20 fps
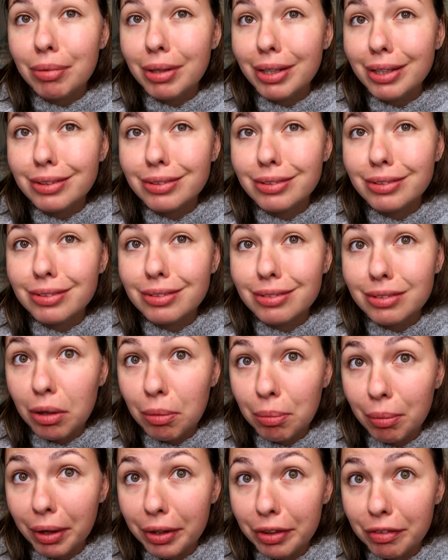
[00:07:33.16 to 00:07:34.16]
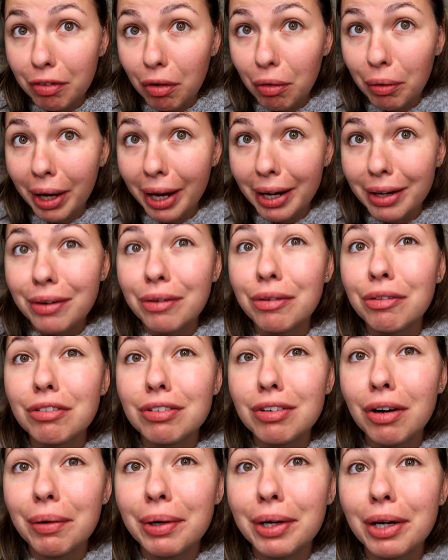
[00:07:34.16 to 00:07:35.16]
Please don't mind the volcano
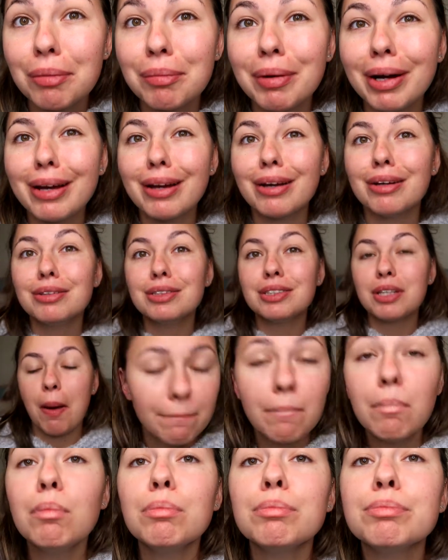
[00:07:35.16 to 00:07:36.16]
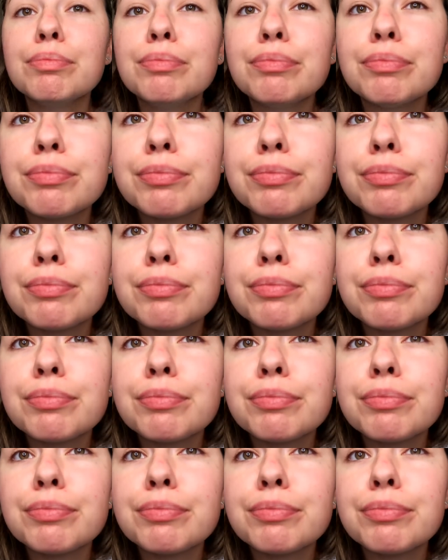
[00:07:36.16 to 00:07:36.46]
growing on my nose. Hmm.